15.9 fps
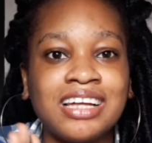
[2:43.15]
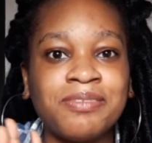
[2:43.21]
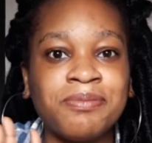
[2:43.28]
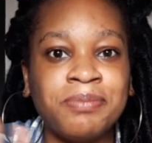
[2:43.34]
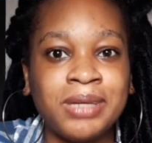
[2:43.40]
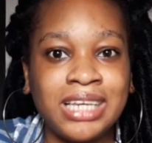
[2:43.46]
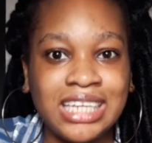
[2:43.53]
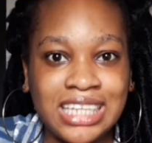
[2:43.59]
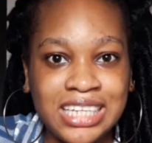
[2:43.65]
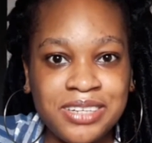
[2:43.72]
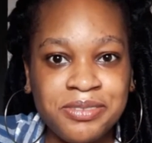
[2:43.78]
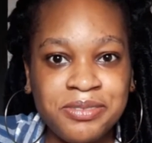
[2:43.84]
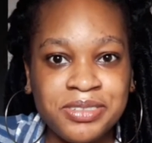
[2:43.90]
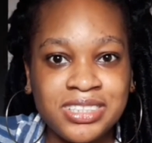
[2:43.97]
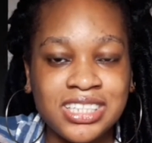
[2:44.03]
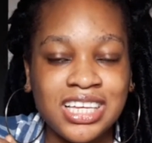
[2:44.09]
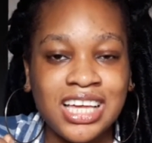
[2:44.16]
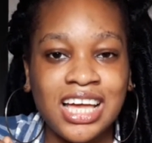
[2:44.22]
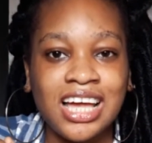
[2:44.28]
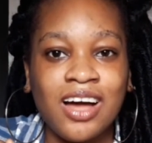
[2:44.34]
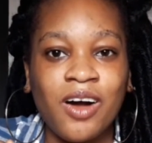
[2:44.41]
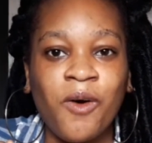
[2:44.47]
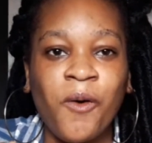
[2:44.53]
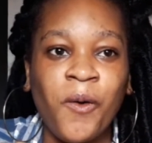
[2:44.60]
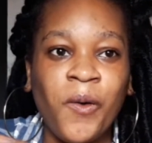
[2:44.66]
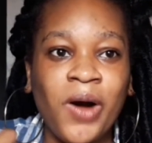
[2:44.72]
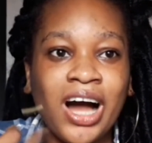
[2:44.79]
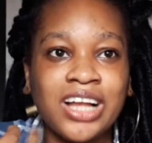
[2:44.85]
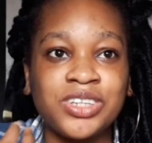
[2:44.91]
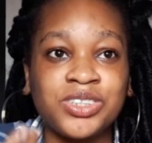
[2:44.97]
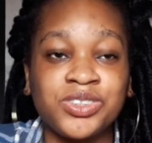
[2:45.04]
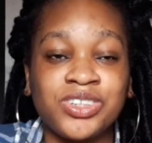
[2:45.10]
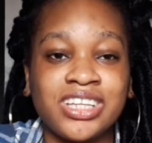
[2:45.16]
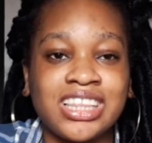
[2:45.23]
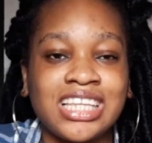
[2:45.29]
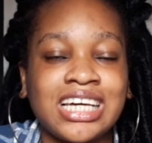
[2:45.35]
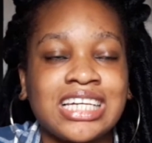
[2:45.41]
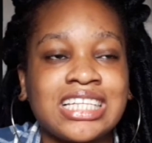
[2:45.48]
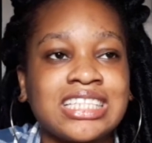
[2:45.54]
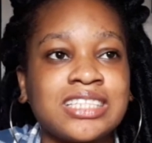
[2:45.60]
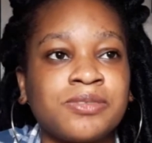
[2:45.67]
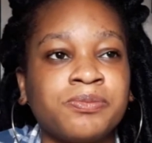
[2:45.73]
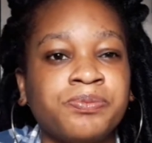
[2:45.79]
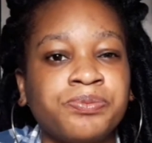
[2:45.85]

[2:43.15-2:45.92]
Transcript: believed, or are children that